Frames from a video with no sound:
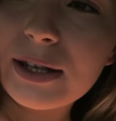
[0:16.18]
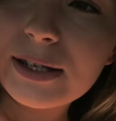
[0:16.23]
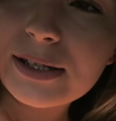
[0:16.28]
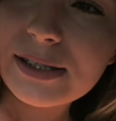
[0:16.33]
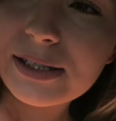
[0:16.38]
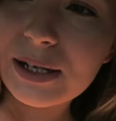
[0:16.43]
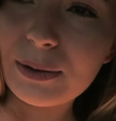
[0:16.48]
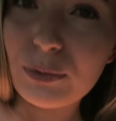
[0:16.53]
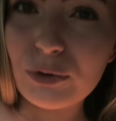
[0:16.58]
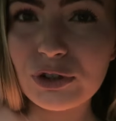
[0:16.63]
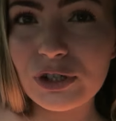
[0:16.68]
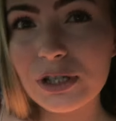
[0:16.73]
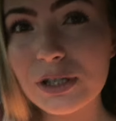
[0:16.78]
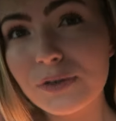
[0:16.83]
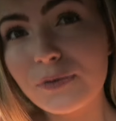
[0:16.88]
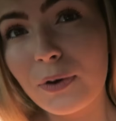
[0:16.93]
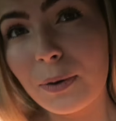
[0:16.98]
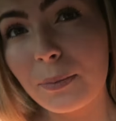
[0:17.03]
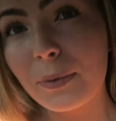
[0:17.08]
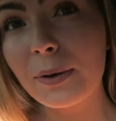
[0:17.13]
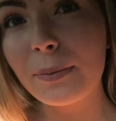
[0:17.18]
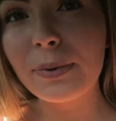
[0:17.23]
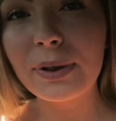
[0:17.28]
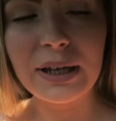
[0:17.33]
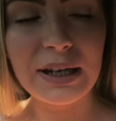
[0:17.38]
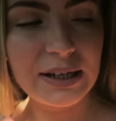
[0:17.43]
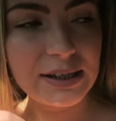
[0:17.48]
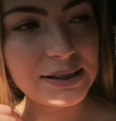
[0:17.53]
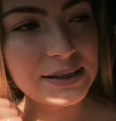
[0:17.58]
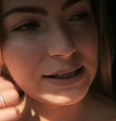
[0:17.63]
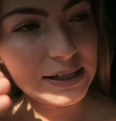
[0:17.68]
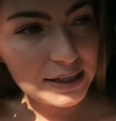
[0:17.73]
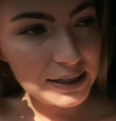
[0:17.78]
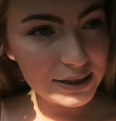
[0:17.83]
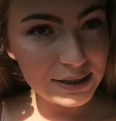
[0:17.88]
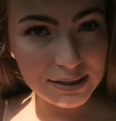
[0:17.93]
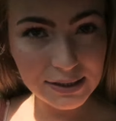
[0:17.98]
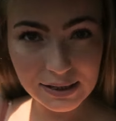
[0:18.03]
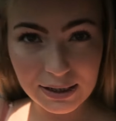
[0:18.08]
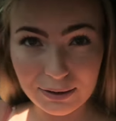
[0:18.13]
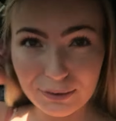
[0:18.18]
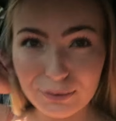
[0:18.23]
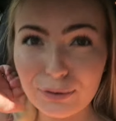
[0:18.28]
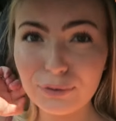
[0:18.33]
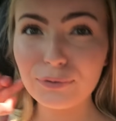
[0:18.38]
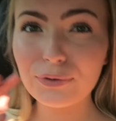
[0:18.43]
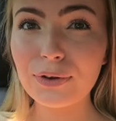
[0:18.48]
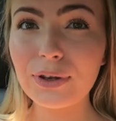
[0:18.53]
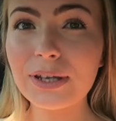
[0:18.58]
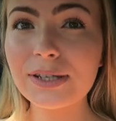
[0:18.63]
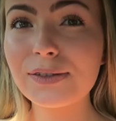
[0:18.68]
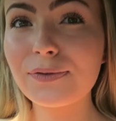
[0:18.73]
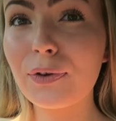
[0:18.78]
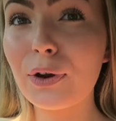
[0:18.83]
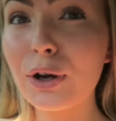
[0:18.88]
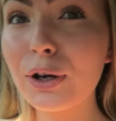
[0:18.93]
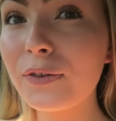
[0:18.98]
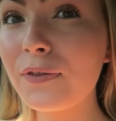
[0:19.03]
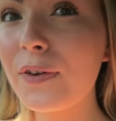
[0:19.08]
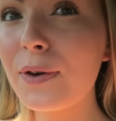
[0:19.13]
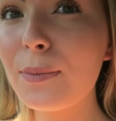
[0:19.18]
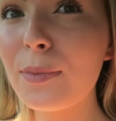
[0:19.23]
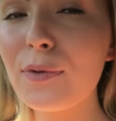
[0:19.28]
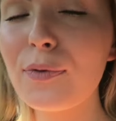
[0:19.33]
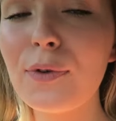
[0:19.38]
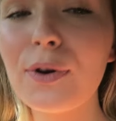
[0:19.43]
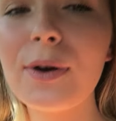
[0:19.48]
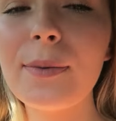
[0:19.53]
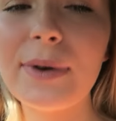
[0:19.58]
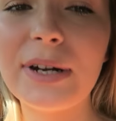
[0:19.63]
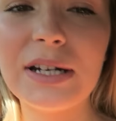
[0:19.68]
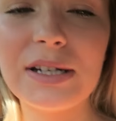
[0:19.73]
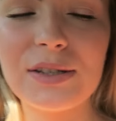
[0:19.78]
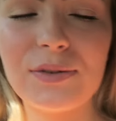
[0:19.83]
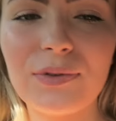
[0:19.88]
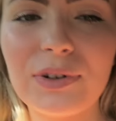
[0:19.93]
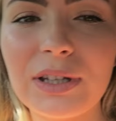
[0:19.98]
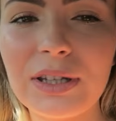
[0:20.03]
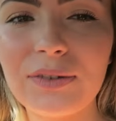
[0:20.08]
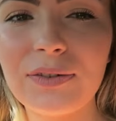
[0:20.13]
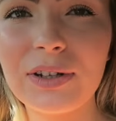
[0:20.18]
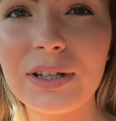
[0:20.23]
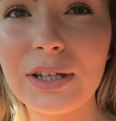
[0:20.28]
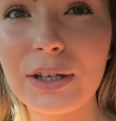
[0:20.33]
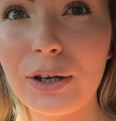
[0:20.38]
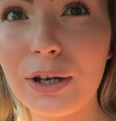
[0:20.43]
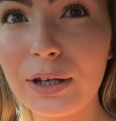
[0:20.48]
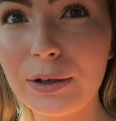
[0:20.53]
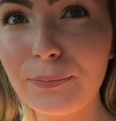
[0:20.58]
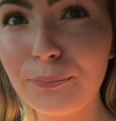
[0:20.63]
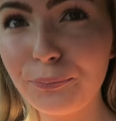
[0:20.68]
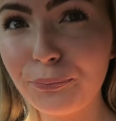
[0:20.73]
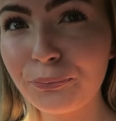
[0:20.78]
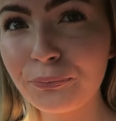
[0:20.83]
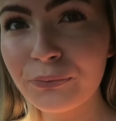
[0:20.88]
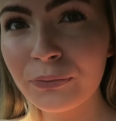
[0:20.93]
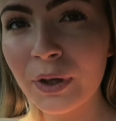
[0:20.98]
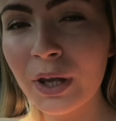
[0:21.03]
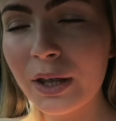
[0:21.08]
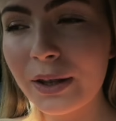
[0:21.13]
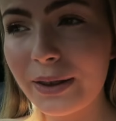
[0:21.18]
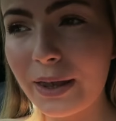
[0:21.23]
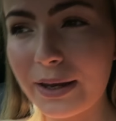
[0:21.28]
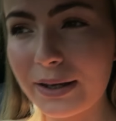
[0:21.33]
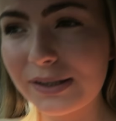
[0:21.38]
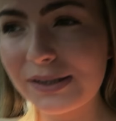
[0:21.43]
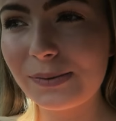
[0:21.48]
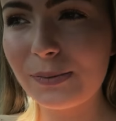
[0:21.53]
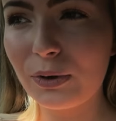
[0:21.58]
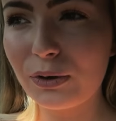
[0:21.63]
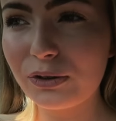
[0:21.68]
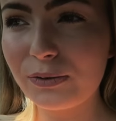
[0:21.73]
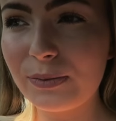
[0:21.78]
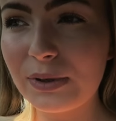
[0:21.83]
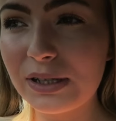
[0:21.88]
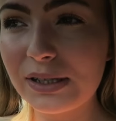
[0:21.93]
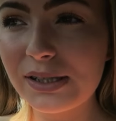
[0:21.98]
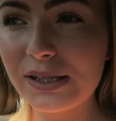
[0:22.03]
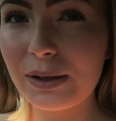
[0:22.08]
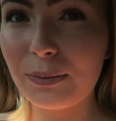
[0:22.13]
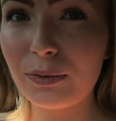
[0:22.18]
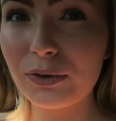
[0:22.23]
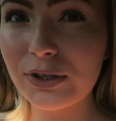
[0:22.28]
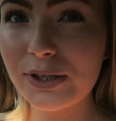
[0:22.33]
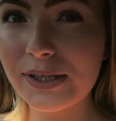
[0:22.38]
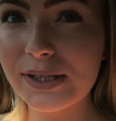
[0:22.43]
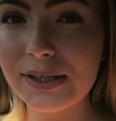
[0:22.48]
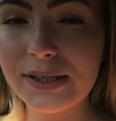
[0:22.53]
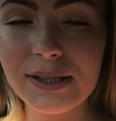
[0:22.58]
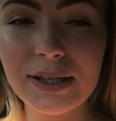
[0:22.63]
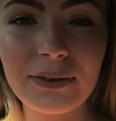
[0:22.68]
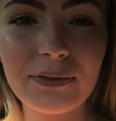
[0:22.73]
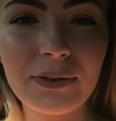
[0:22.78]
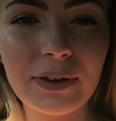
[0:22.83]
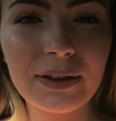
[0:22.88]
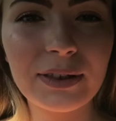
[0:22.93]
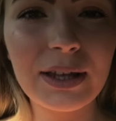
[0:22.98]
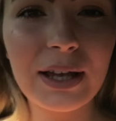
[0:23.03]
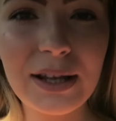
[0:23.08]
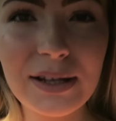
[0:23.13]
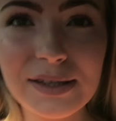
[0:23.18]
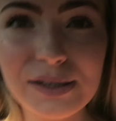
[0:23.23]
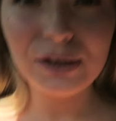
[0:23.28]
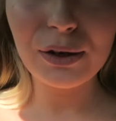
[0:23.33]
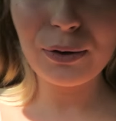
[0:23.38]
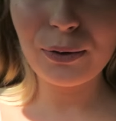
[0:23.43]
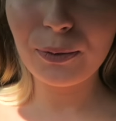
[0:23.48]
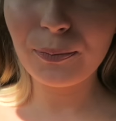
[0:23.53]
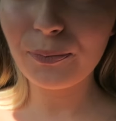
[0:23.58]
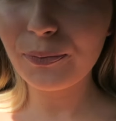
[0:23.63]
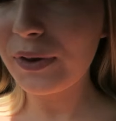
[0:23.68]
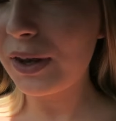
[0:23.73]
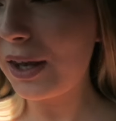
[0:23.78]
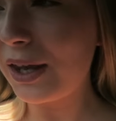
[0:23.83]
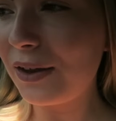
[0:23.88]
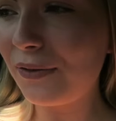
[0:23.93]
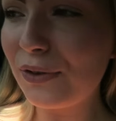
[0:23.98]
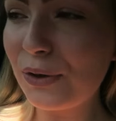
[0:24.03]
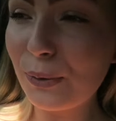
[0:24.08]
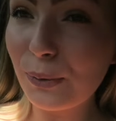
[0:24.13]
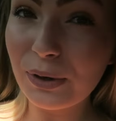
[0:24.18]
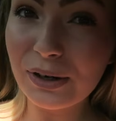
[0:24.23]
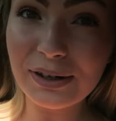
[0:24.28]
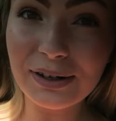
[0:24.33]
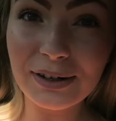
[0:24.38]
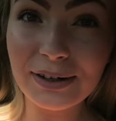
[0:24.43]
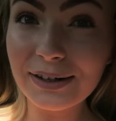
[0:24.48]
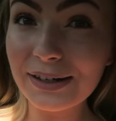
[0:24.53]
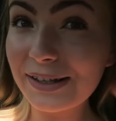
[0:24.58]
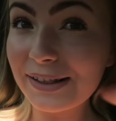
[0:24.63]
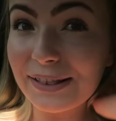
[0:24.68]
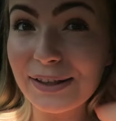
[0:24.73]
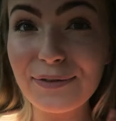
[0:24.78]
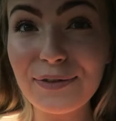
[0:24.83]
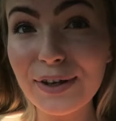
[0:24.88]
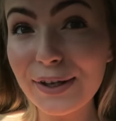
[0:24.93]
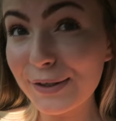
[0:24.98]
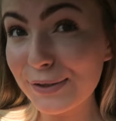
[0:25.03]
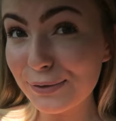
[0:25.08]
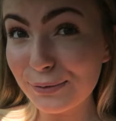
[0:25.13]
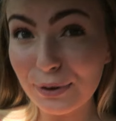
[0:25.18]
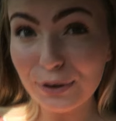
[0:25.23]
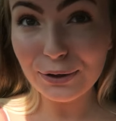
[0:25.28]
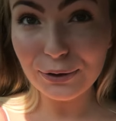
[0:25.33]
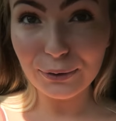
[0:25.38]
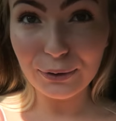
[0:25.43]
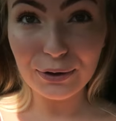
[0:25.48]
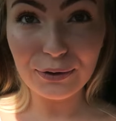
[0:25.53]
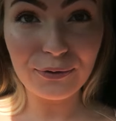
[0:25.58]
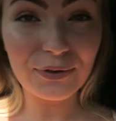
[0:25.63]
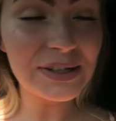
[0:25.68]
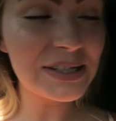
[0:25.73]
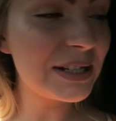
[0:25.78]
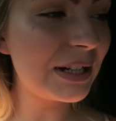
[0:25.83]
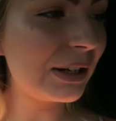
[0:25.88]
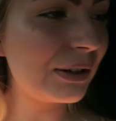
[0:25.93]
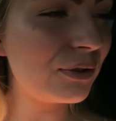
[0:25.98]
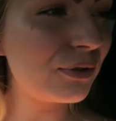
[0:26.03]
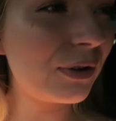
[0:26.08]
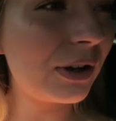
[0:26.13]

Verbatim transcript: the sandwiches from Kaplansky's. I don't know if you guys have heard of it before, but it's really, really good. Like smoked meat sandwiches and stuff like that. So if you were living in Toronto or you're visiting